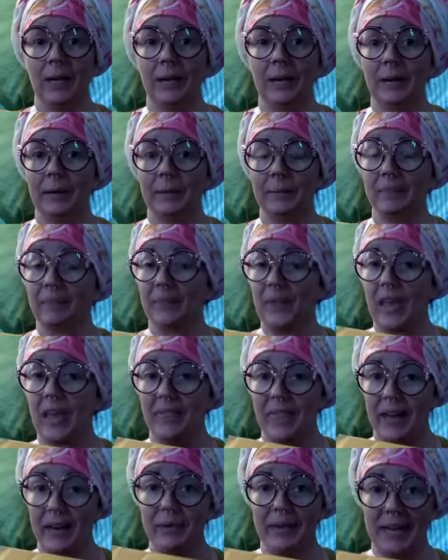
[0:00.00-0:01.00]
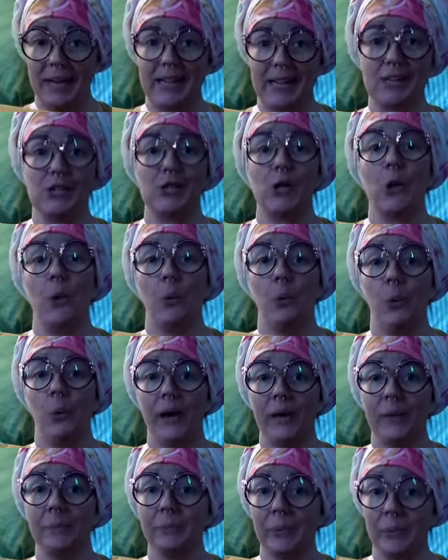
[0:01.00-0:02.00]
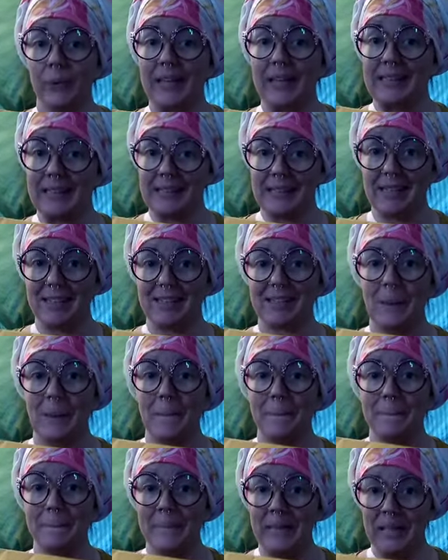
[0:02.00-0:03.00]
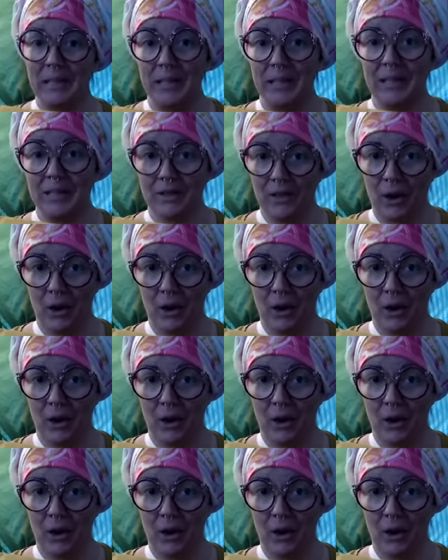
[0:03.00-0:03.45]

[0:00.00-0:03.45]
Um, they raised $1.6 million.